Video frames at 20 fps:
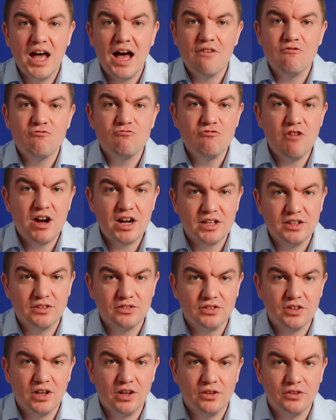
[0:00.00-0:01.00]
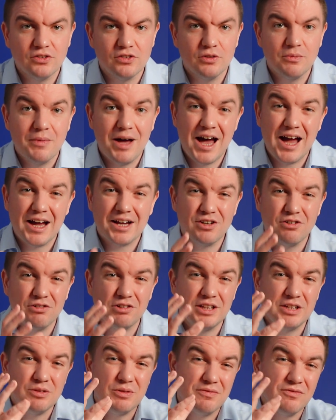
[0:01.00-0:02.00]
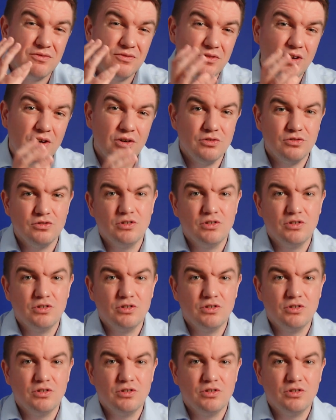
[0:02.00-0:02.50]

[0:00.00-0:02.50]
and reconciles them accurately with no